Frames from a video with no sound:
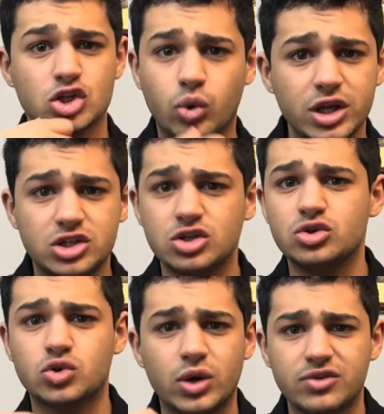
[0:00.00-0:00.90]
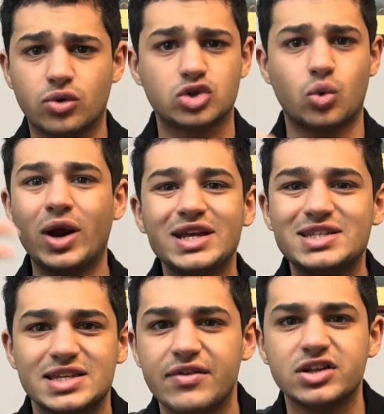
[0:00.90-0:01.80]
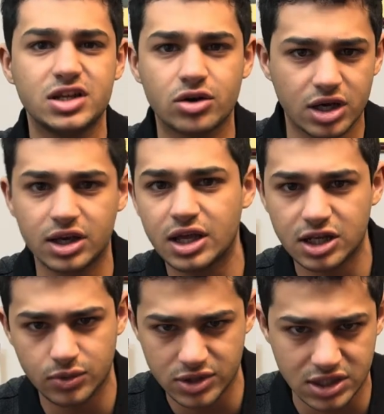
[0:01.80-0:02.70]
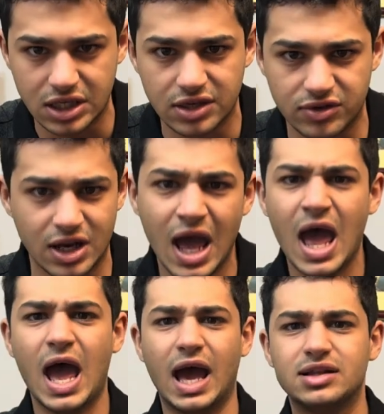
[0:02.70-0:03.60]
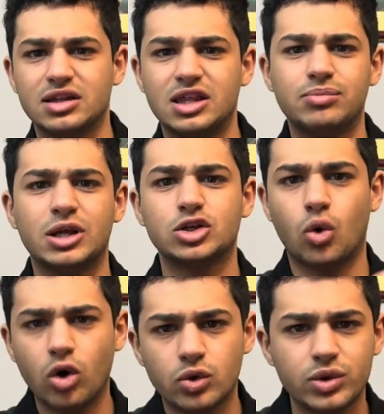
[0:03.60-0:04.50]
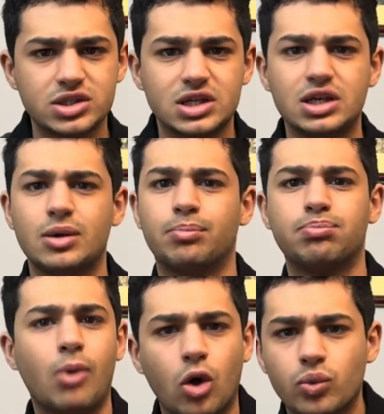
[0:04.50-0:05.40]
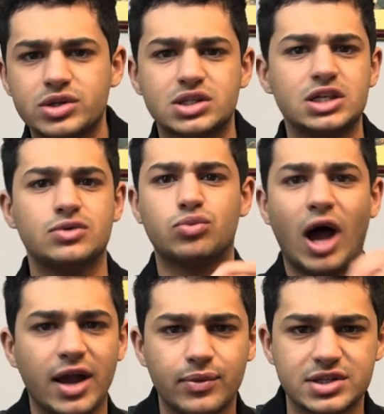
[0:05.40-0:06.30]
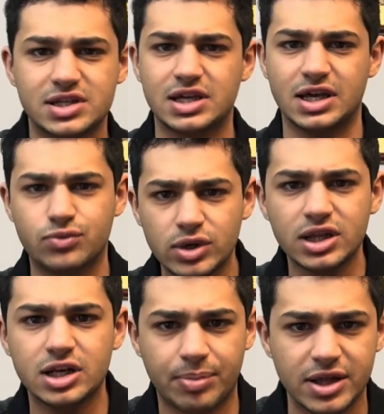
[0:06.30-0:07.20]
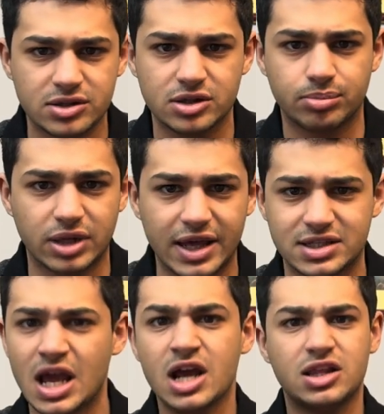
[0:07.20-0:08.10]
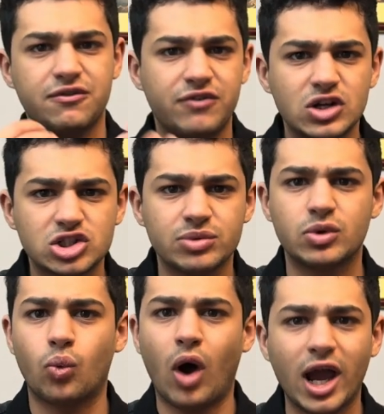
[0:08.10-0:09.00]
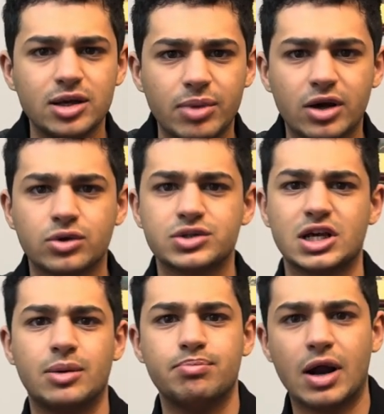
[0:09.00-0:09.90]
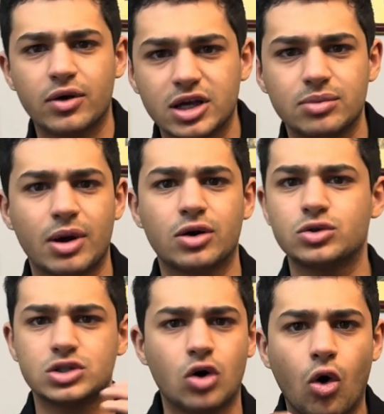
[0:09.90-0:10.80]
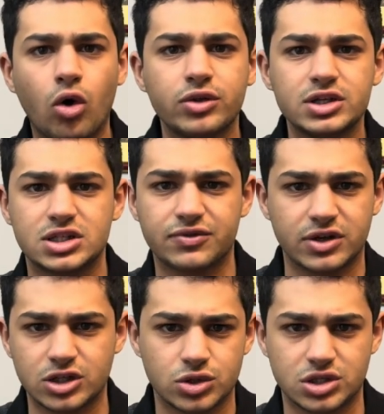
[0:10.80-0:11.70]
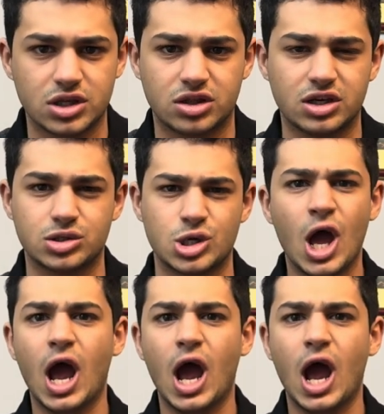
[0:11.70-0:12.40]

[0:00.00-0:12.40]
22, 24, 27-year Canadian whiskey even, and they blend corn whiskey, malt whiskey, rye whiskey. It really depends on the blend. They finish them in wine barrels and American barrels and all these different interesting things,